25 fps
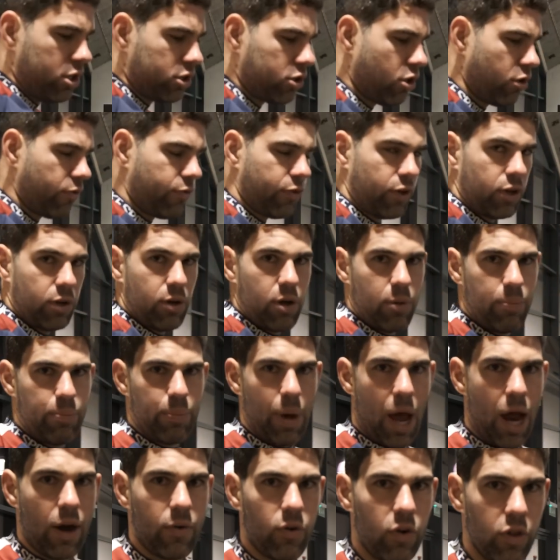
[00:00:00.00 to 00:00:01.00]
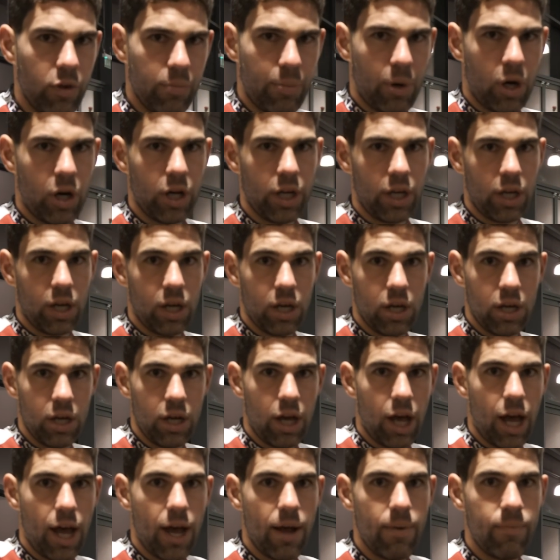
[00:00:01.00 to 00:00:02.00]
It's good for power on the bike,
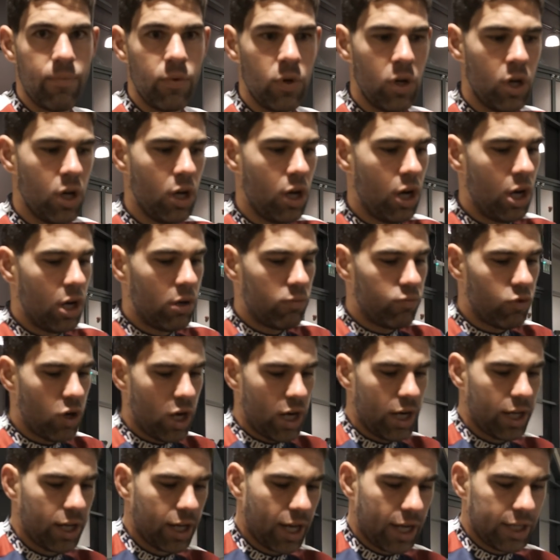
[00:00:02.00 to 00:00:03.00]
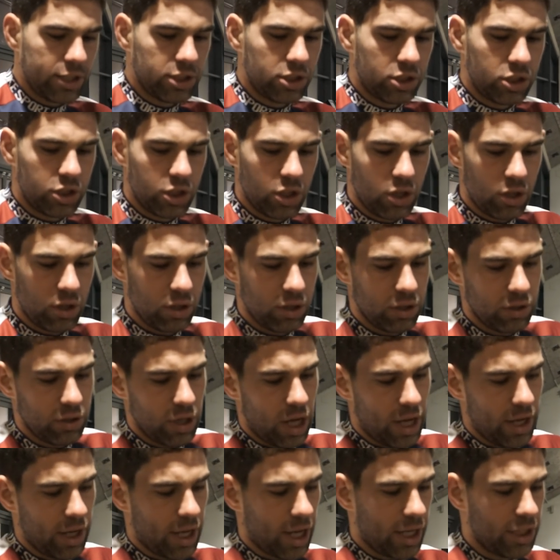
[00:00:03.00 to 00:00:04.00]
really engages
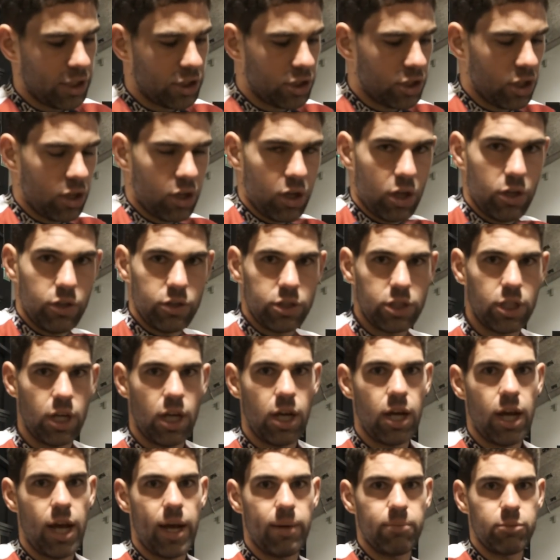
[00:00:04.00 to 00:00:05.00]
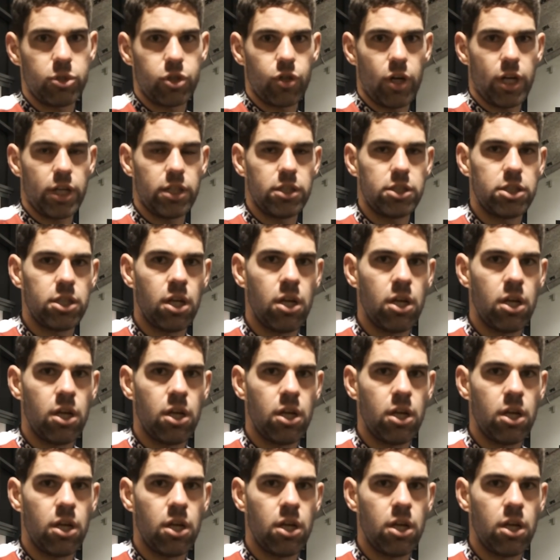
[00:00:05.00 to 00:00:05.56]
your glutes, hamstrings,